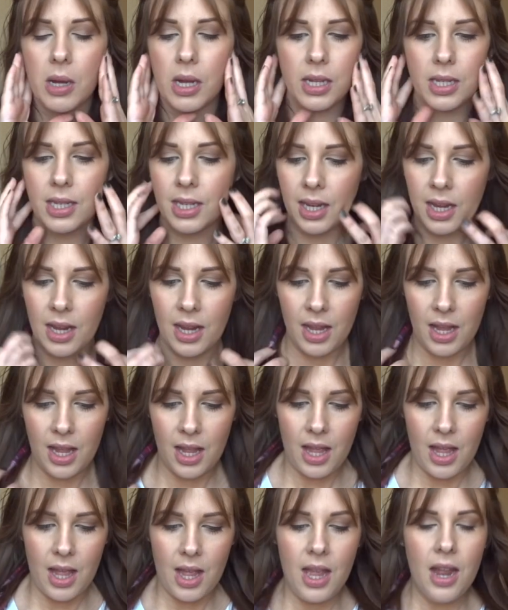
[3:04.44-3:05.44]
but
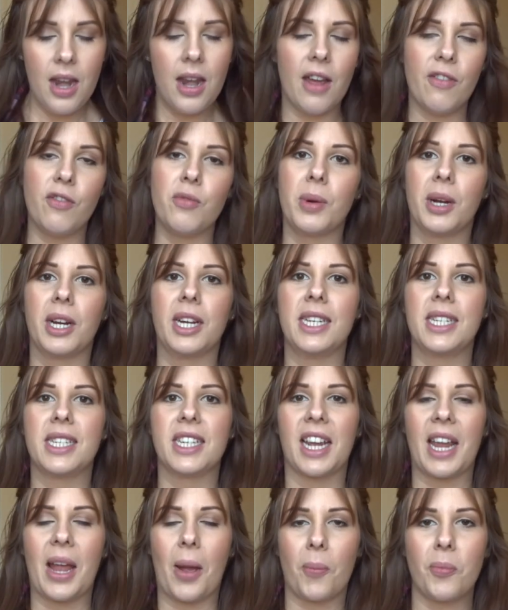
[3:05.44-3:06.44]
never mind
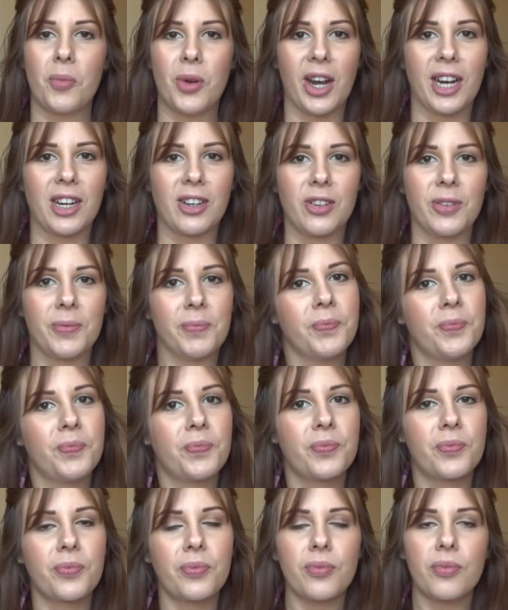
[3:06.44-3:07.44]
I am pregnant
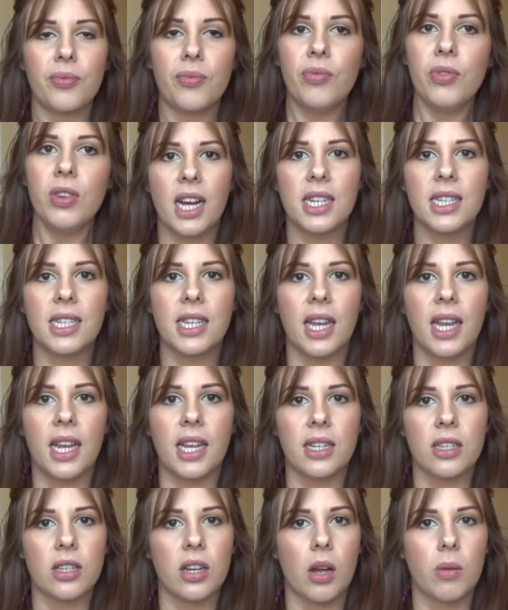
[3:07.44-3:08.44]
that's it
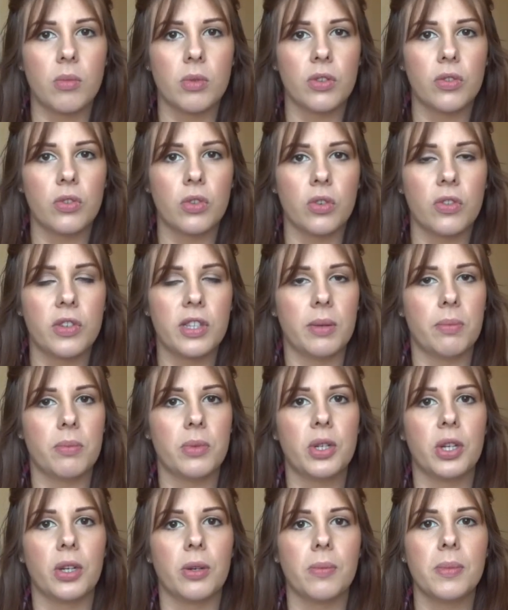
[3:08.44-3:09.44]
in terms of sort of
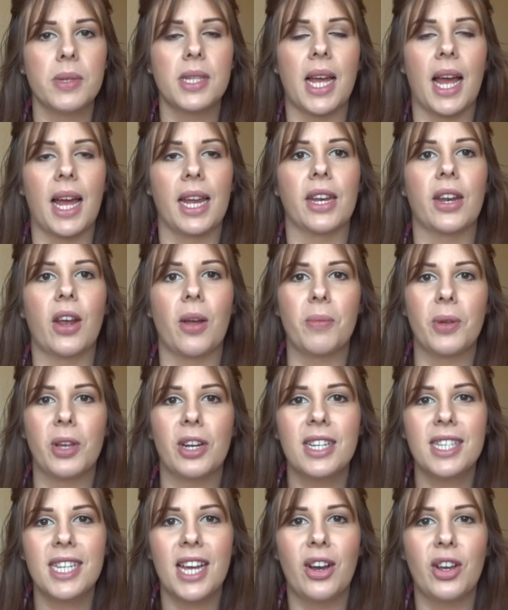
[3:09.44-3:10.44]
symptoms and I'm
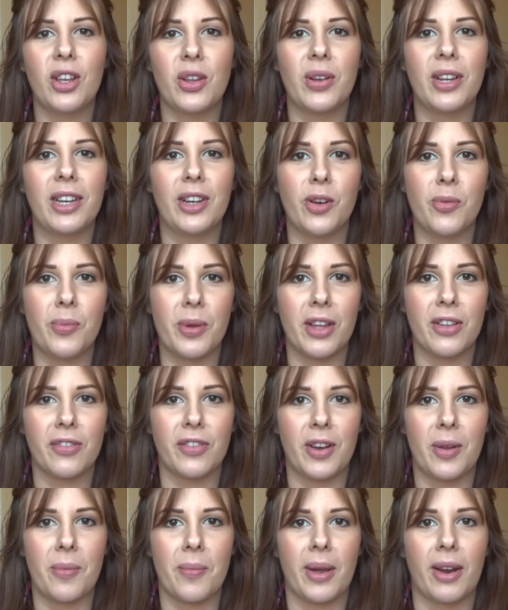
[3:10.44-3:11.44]
going to tell you a little bit of
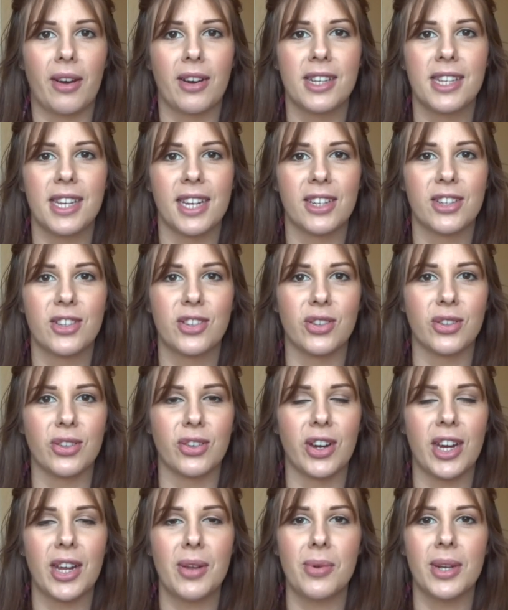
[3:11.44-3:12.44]
an embarrassing
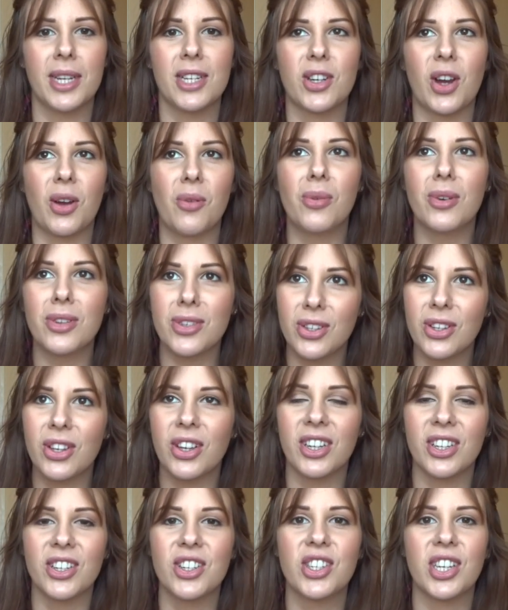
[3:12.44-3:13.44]
story which I wasn't
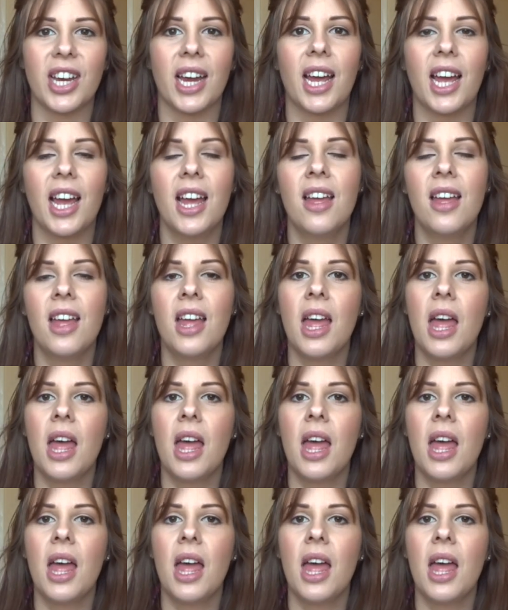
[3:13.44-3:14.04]
going to share